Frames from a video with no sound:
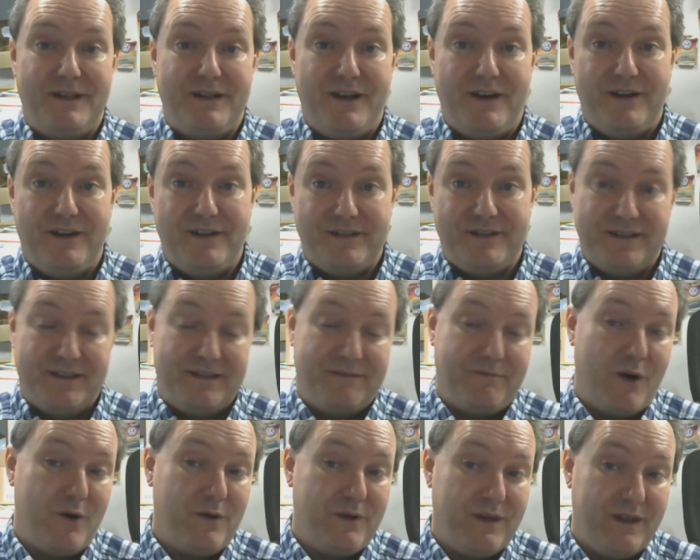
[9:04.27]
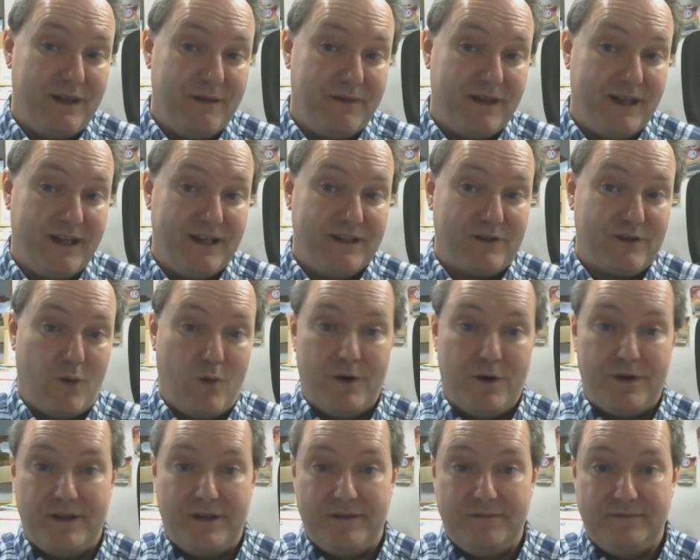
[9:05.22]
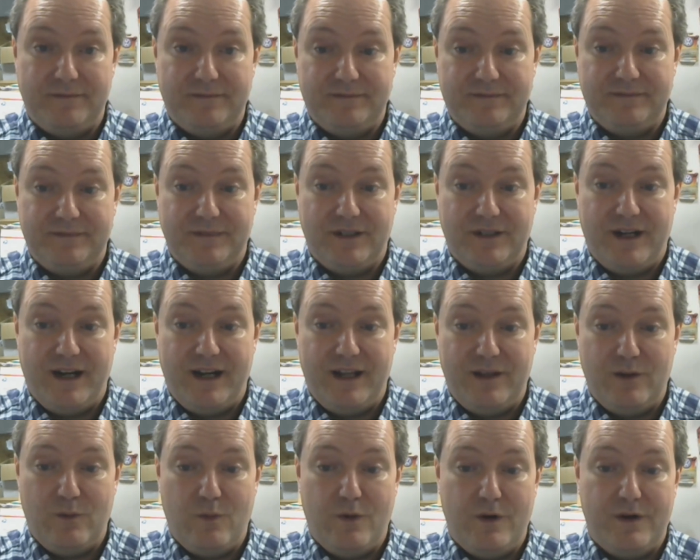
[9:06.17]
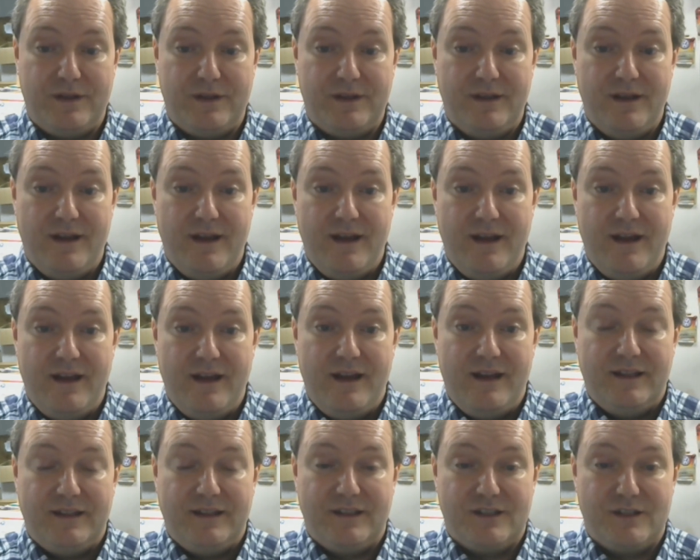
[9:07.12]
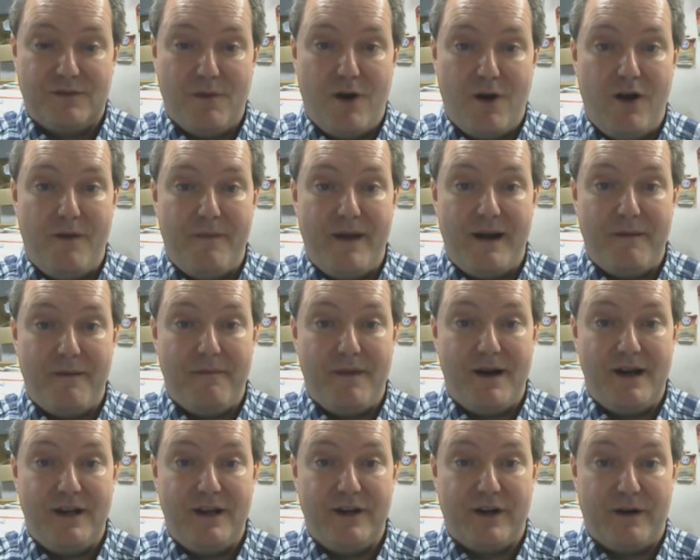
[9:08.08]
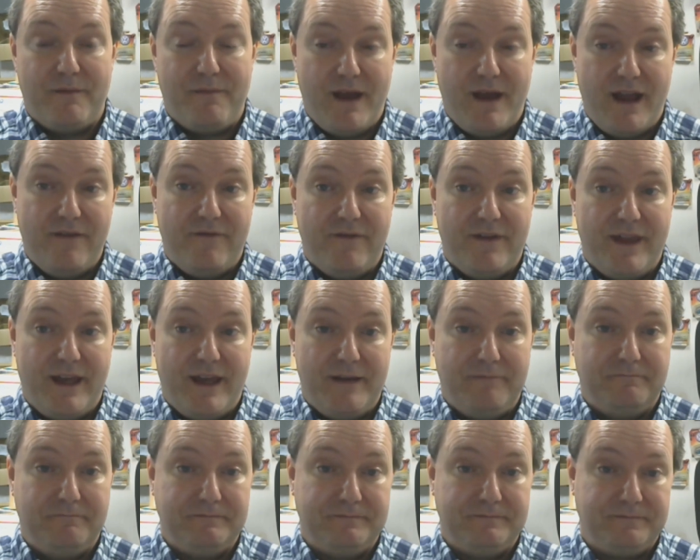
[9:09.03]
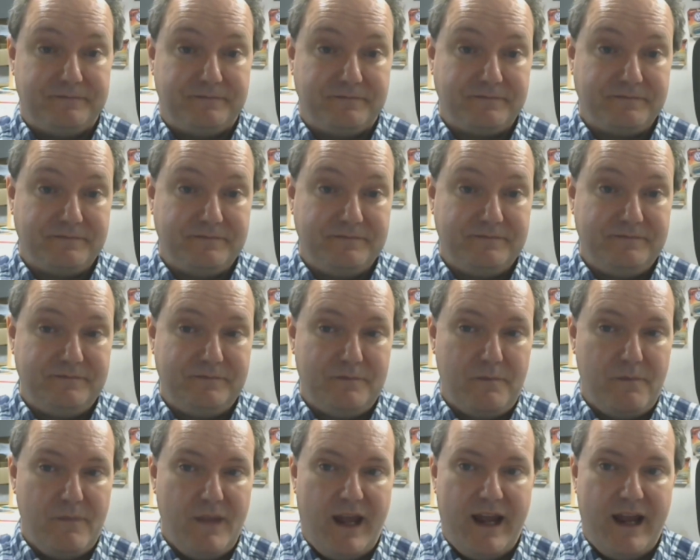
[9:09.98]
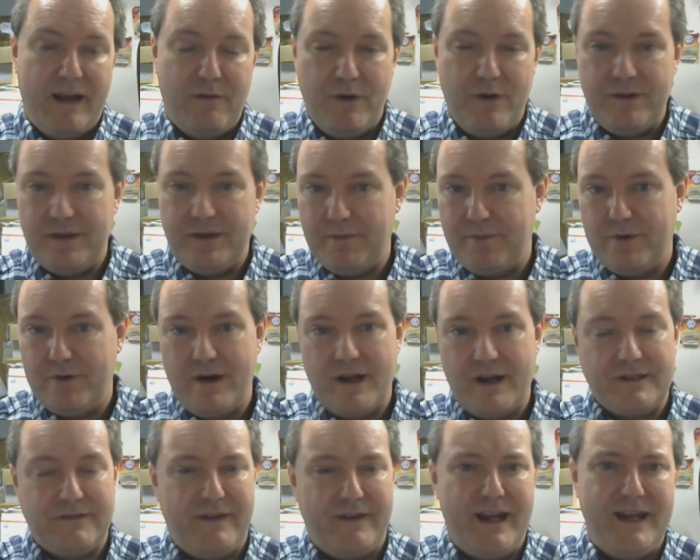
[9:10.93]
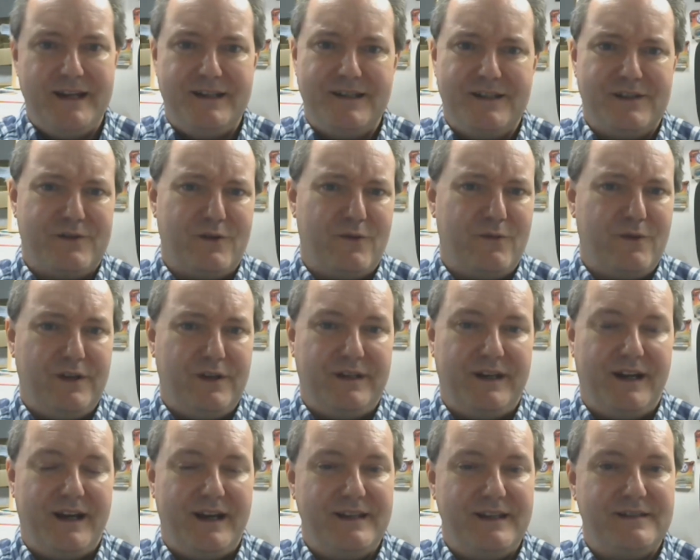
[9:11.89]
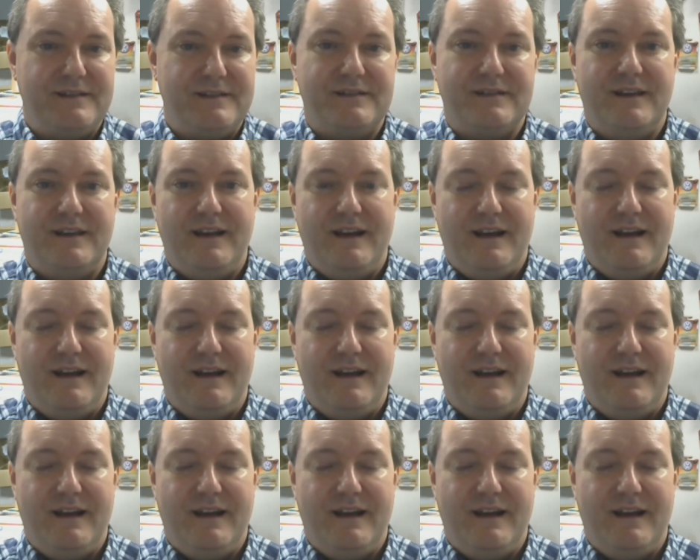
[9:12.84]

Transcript: because both of them things are worth it. Okay, they're worth the small amount of money you're going to pay for them. And the Progressive agents are real nice.